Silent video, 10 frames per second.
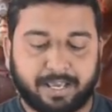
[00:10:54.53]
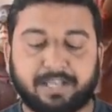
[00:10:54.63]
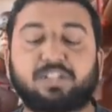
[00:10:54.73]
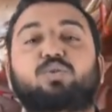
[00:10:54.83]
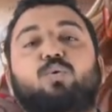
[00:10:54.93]

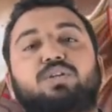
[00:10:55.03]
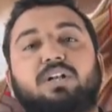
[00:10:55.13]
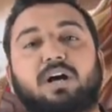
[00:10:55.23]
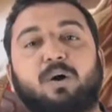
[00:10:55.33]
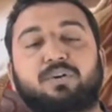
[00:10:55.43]
He is
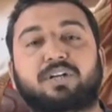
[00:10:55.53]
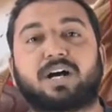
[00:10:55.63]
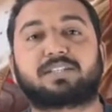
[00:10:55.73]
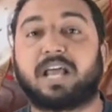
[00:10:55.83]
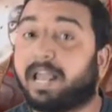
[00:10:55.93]
social
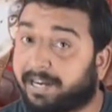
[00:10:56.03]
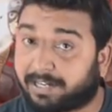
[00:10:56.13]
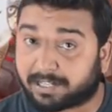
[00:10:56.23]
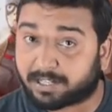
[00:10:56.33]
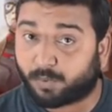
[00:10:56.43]
outcast, he
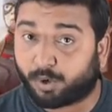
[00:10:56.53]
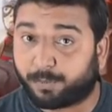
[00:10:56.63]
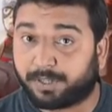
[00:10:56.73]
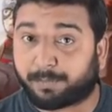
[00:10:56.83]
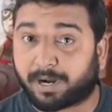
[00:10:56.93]
doesn't want to
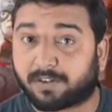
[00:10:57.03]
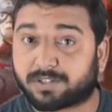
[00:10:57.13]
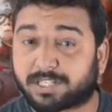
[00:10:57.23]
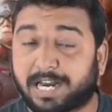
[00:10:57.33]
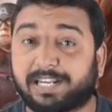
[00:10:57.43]
be the part of
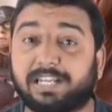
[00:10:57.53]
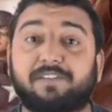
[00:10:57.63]
society,